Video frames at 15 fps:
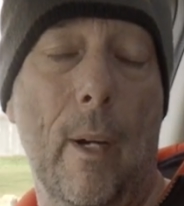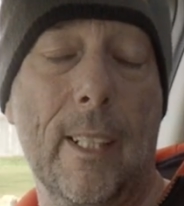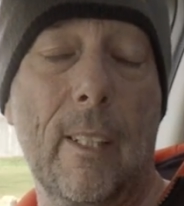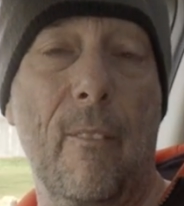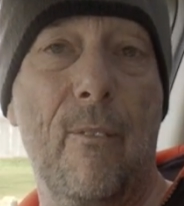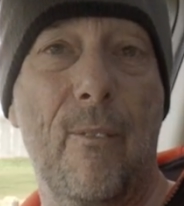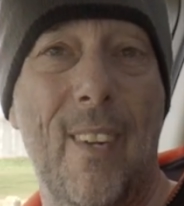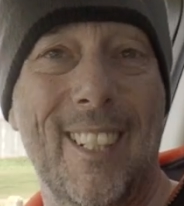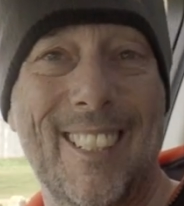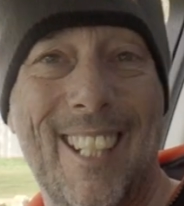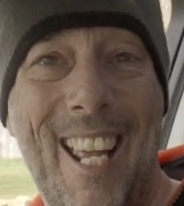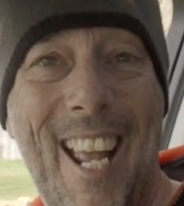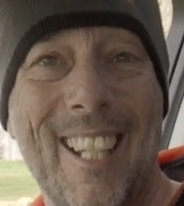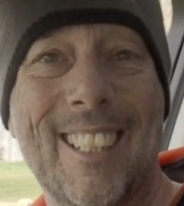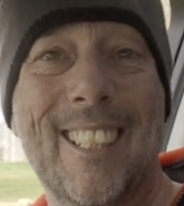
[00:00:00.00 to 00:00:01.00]
It's a
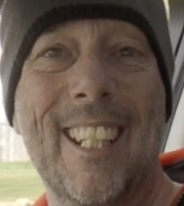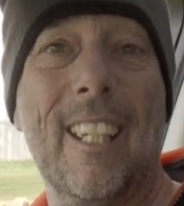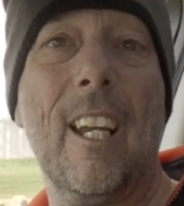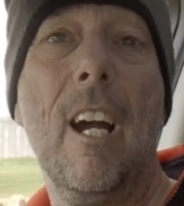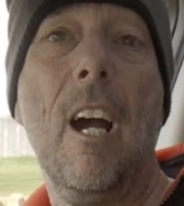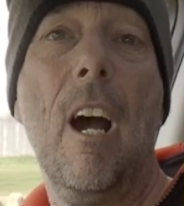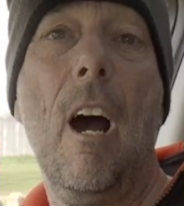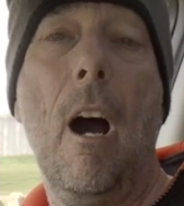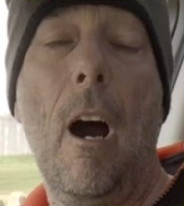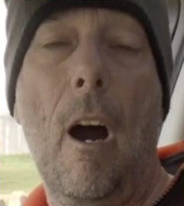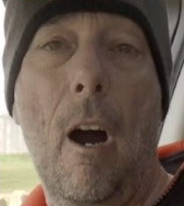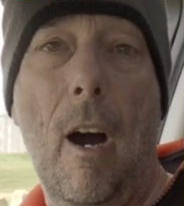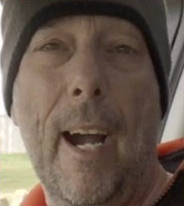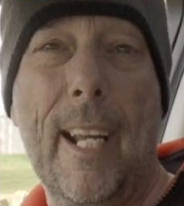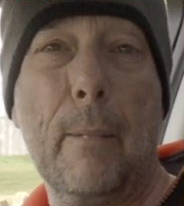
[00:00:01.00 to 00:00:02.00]
fantastic
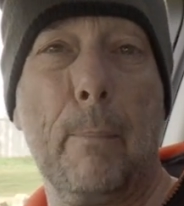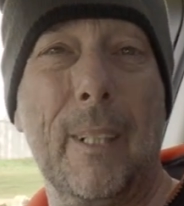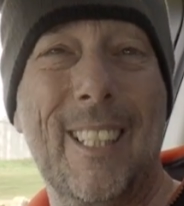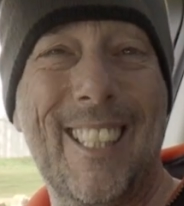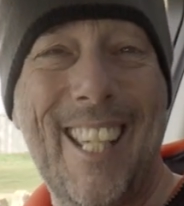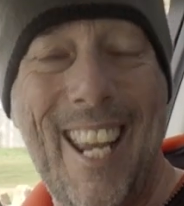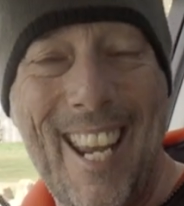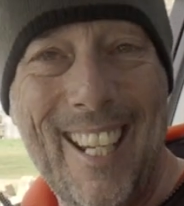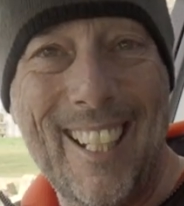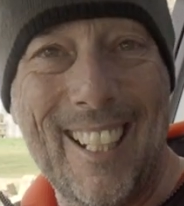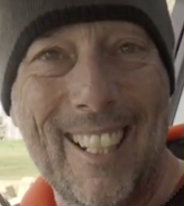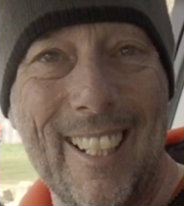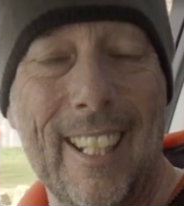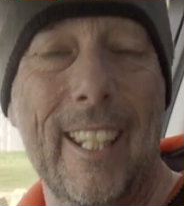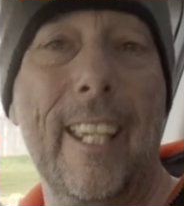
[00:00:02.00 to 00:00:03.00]
hide,
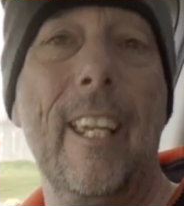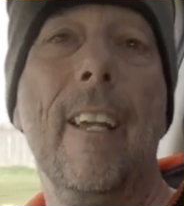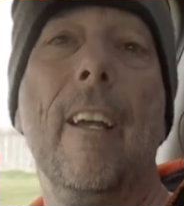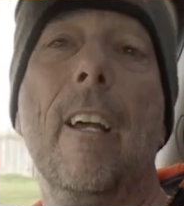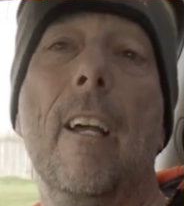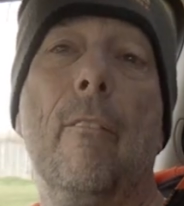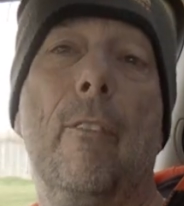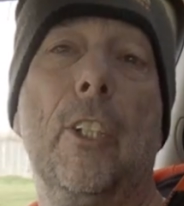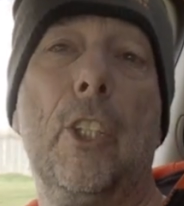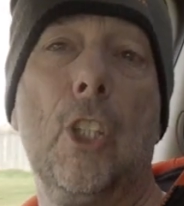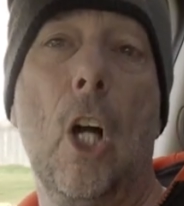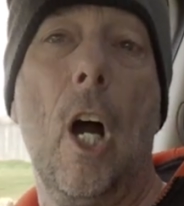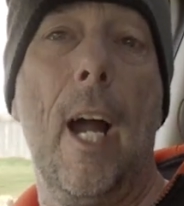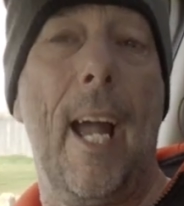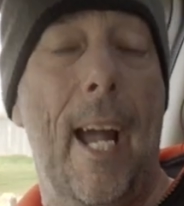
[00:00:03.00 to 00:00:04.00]
particularly for
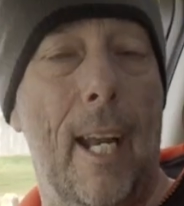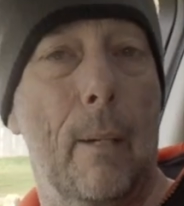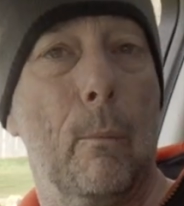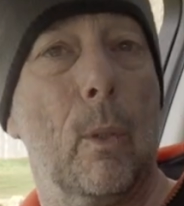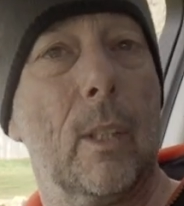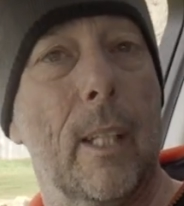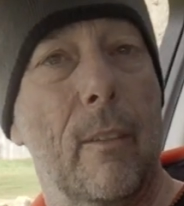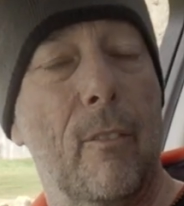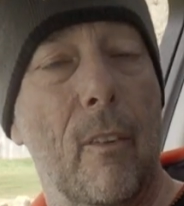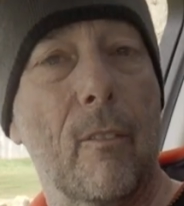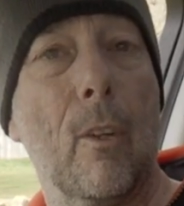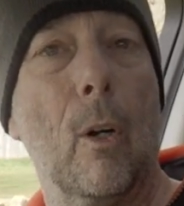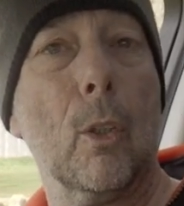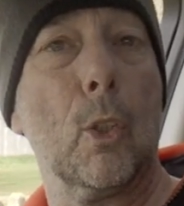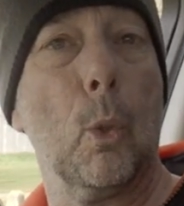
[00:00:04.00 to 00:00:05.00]
shy animals if you've
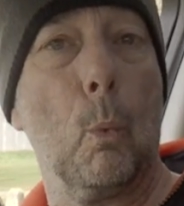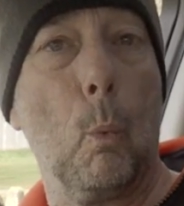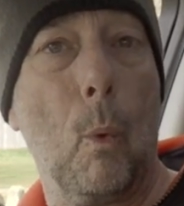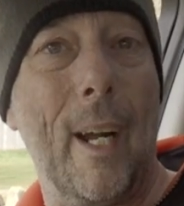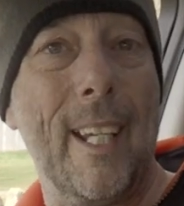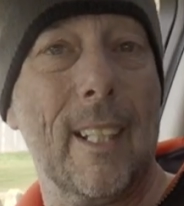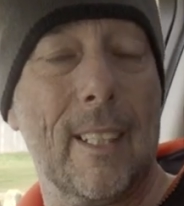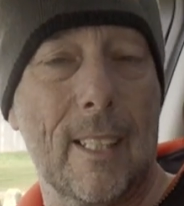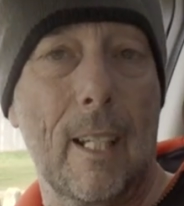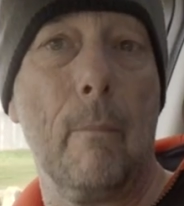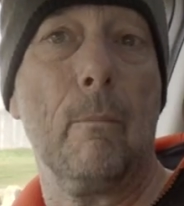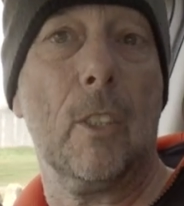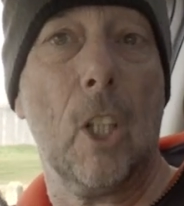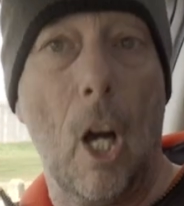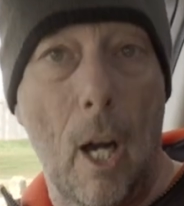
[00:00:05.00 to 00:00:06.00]
got to wait
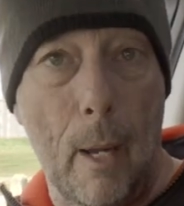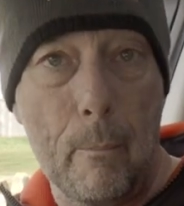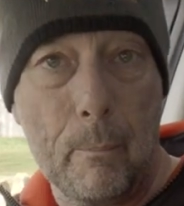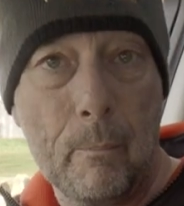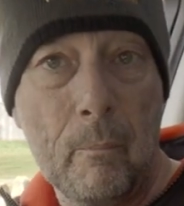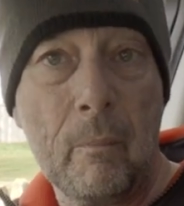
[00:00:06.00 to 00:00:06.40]
some time.